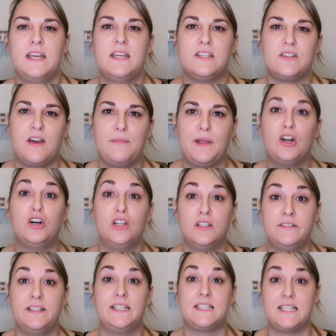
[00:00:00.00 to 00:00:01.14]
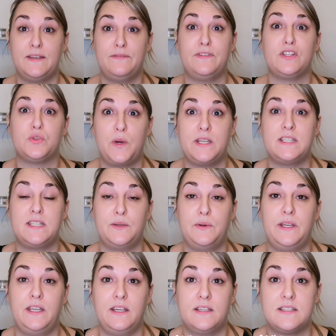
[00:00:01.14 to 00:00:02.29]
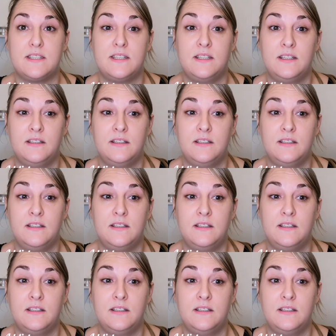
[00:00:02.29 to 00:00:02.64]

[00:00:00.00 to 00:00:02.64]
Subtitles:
So I've been colouring this in for 20 weeks,